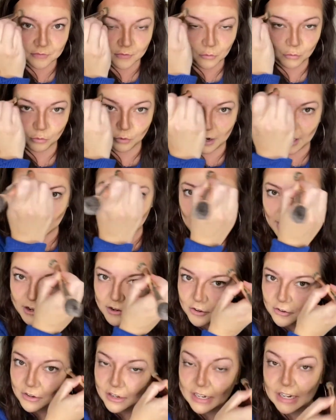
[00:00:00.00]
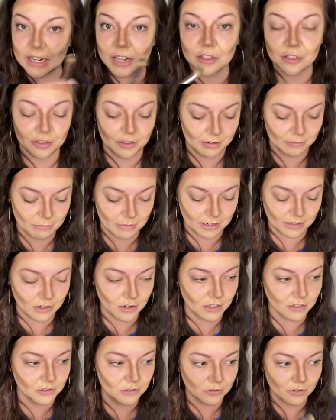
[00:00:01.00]
right underneath my
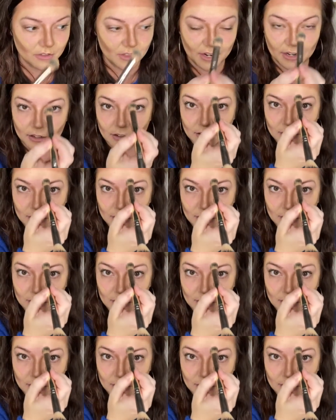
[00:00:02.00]
contour there.